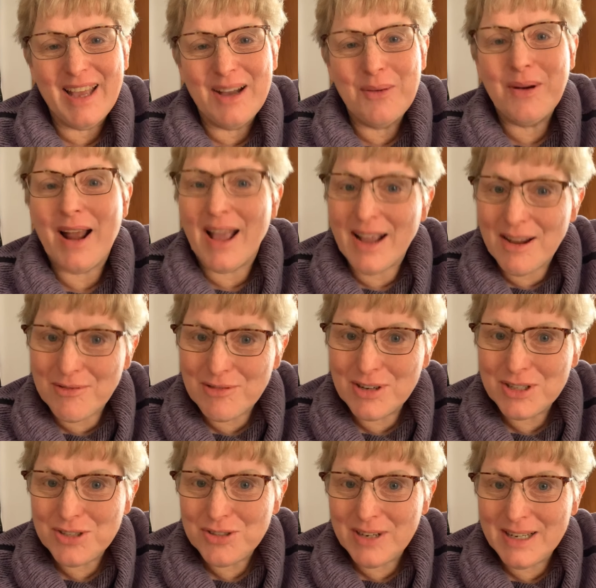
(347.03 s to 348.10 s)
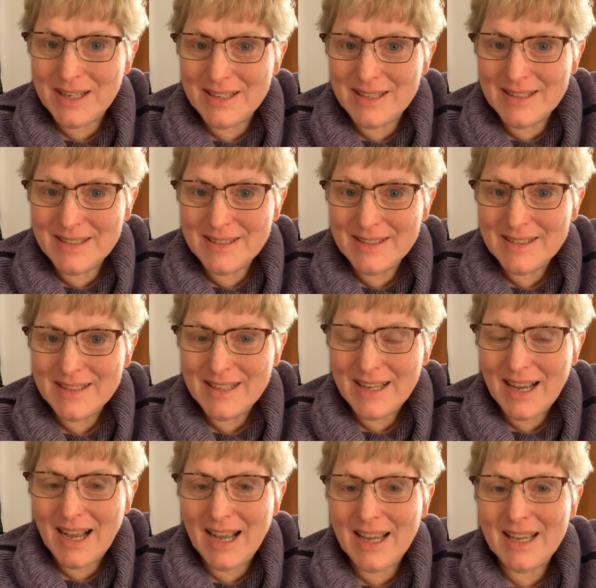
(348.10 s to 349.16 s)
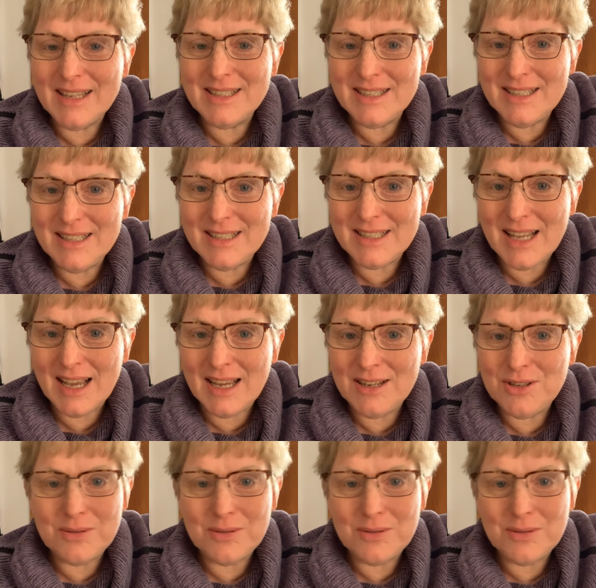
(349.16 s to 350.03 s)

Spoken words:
When I got frustrated, I had to decide,